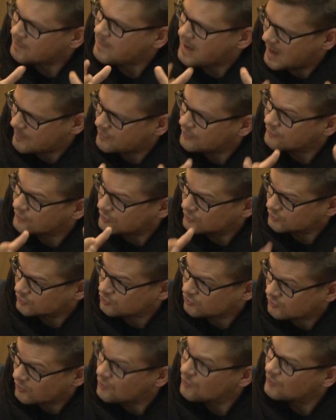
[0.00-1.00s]
a map of
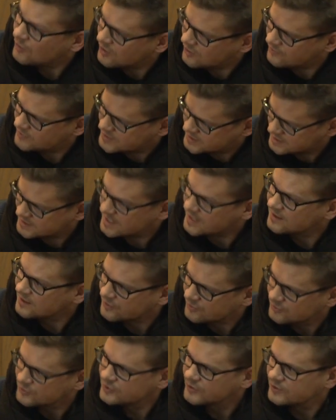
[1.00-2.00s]
control over this data through